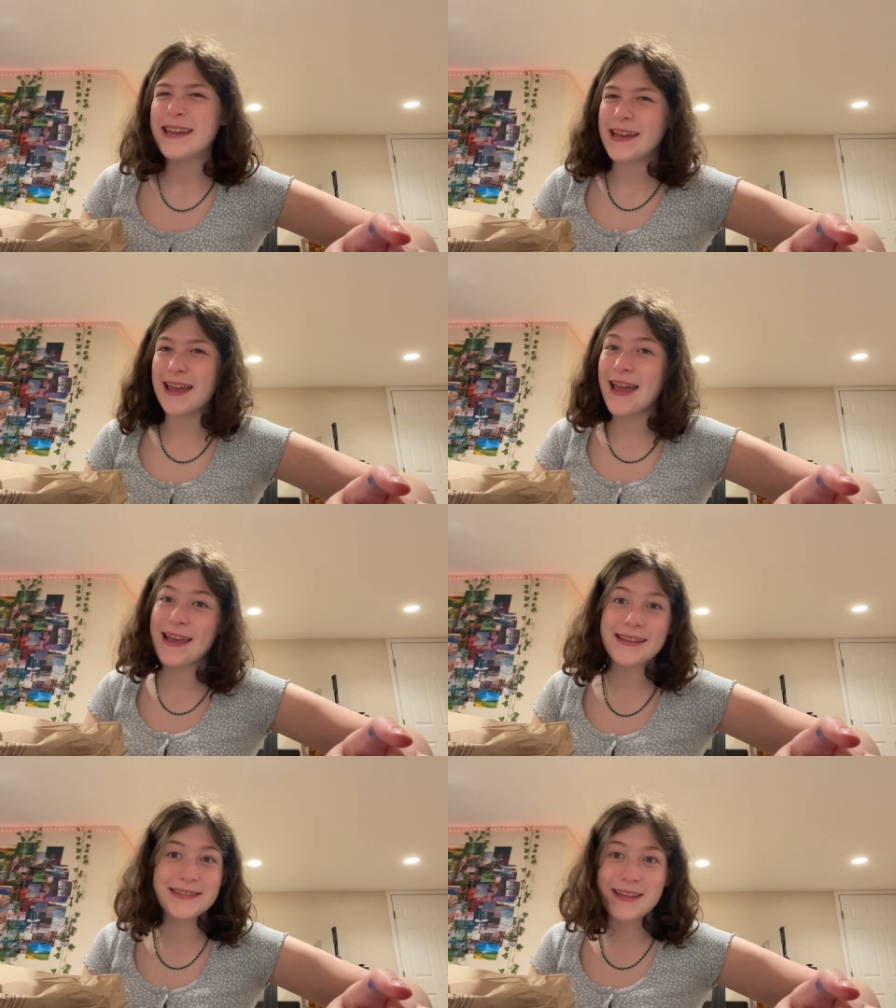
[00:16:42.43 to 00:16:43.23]

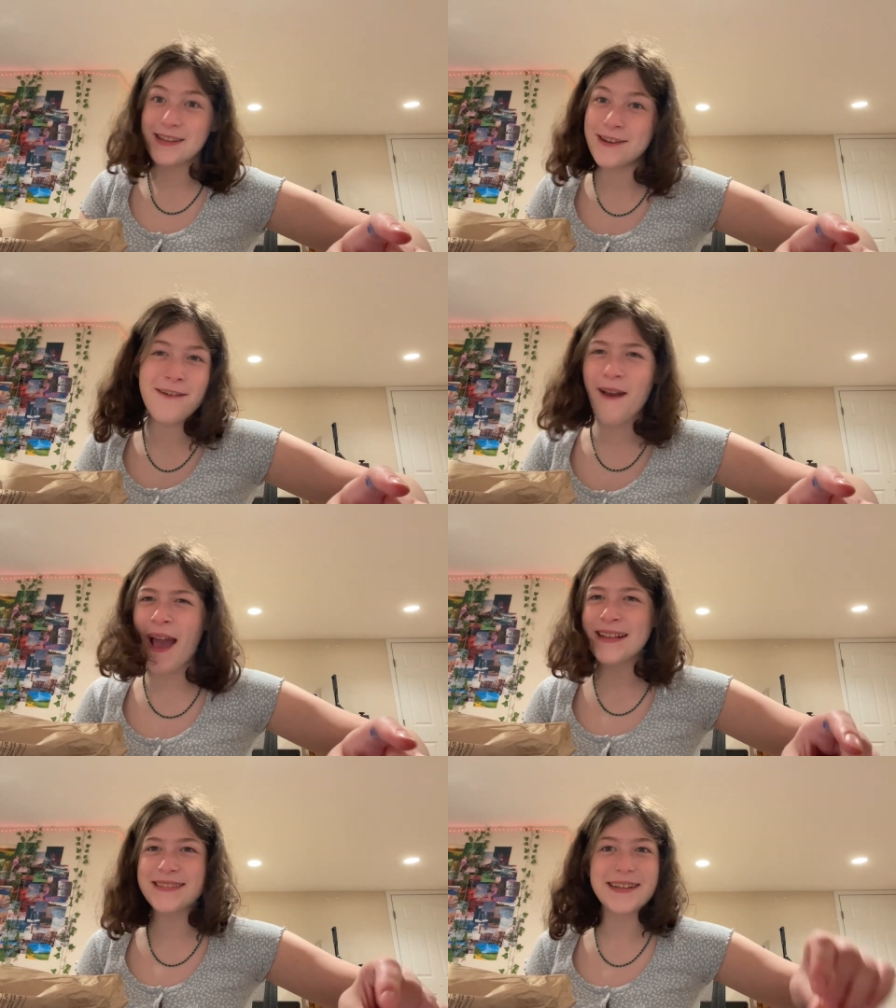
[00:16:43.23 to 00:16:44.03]
is, you
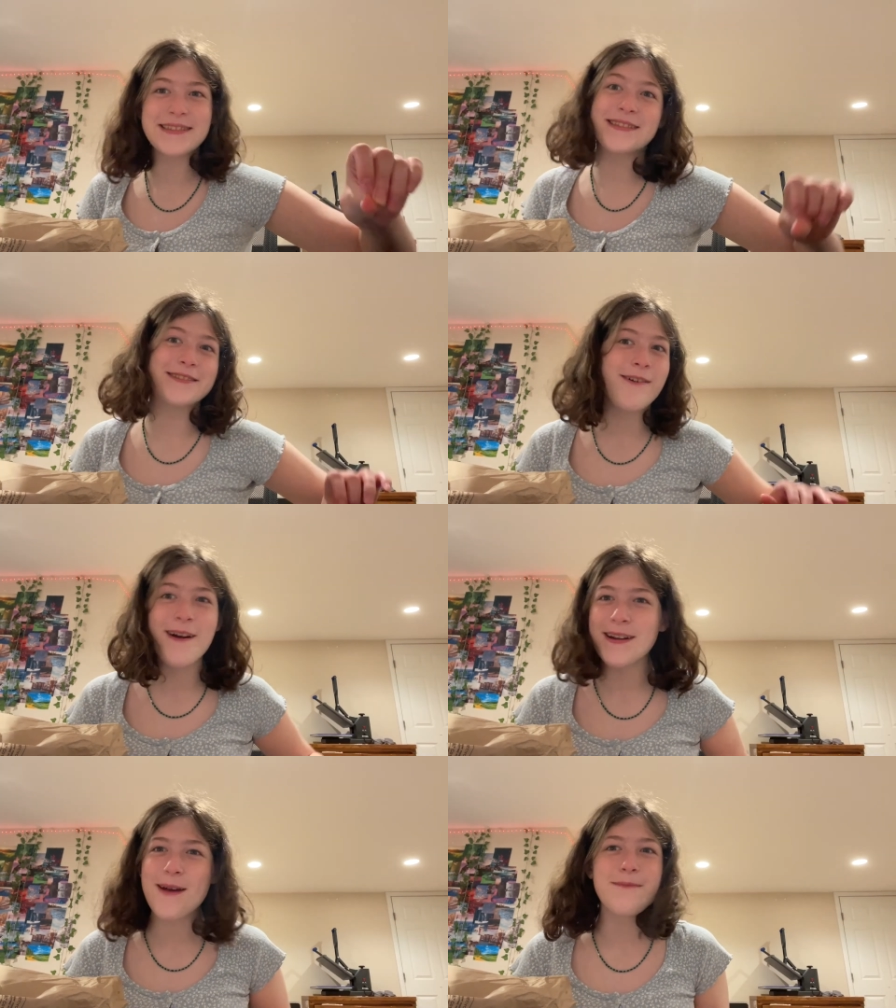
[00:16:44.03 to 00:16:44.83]
guessed it,
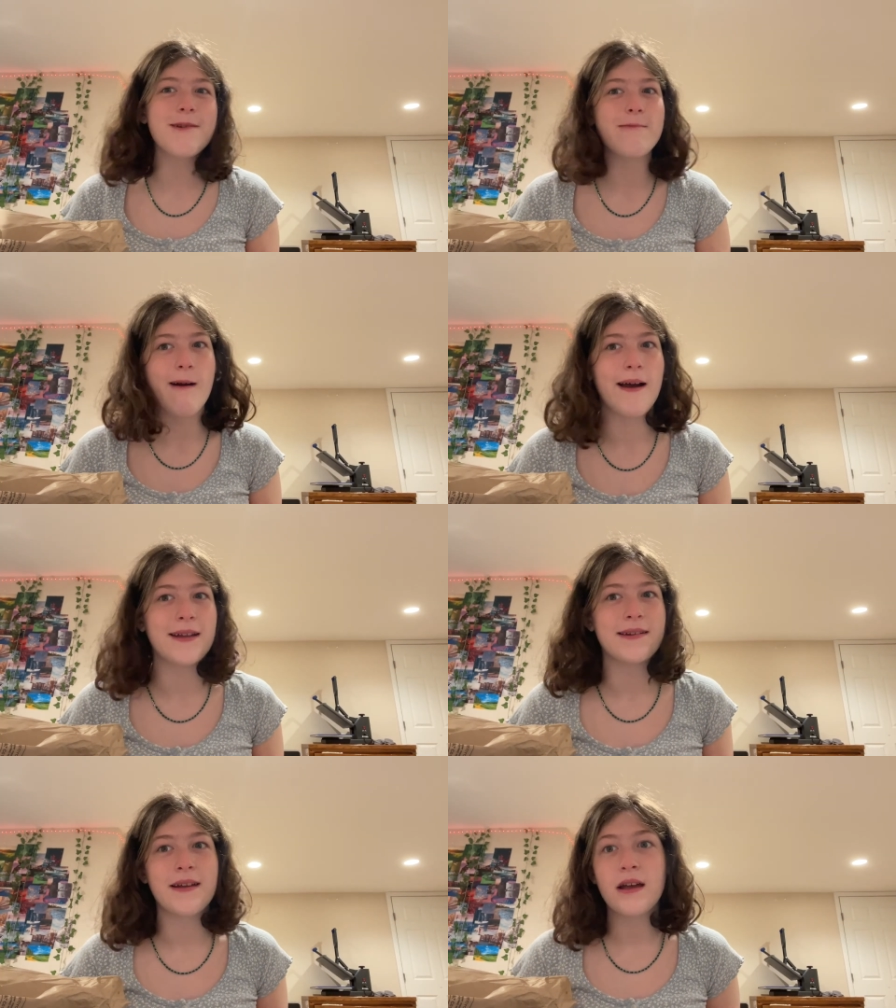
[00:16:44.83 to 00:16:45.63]
store number
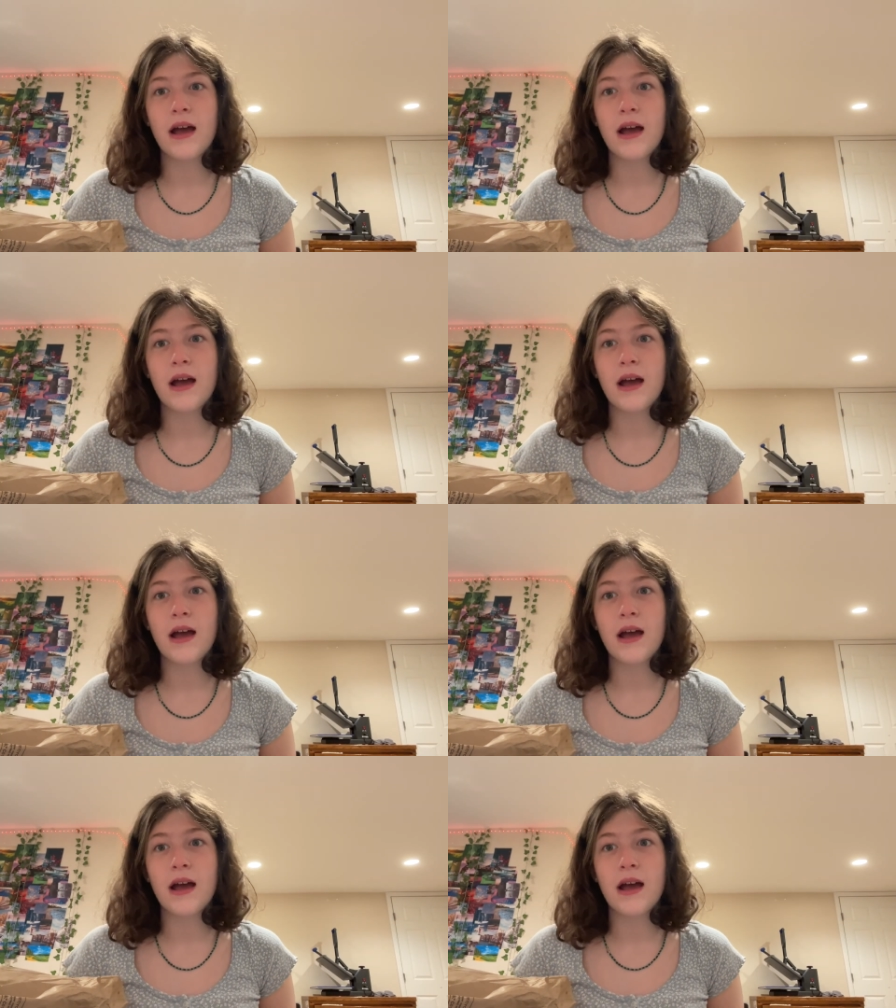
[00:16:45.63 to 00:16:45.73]
1.